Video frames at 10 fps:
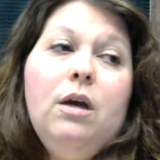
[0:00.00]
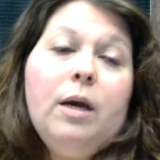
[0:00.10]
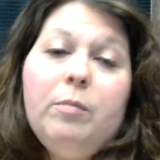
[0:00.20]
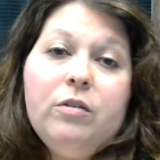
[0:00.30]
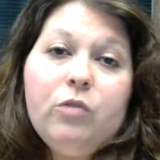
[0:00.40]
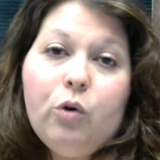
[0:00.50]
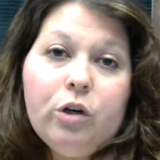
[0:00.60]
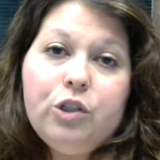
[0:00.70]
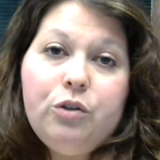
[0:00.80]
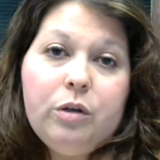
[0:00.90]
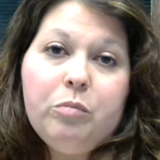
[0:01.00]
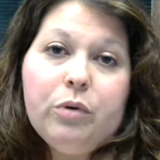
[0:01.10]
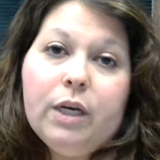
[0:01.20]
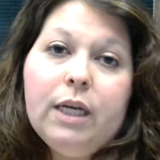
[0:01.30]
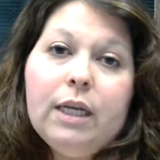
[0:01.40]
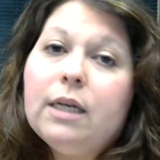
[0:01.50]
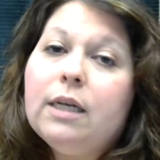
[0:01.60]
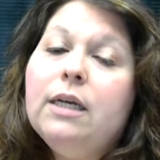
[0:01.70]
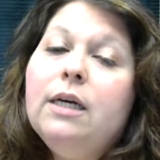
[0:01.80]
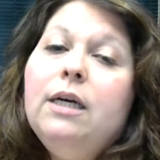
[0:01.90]
I mean, of course you can bring it
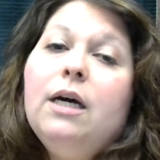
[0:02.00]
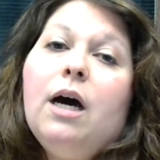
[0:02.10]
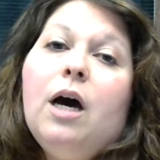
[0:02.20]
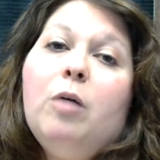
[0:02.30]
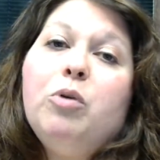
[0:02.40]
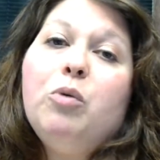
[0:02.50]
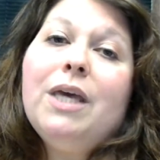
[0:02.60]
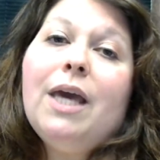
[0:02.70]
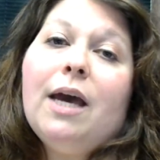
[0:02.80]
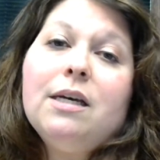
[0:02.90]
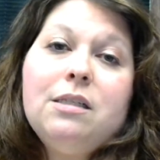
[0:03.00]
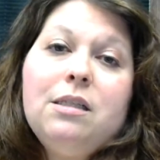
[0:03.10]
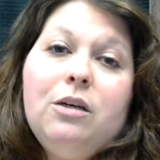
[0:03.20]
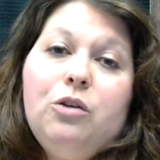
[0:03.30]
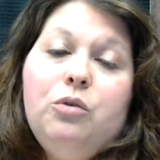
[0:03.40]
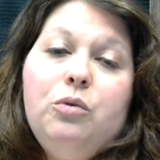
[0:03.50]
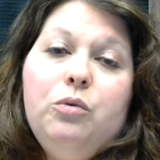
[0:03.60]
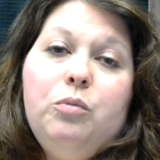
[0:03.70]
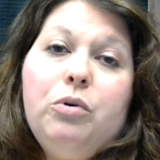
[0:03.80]
in, but we ask that you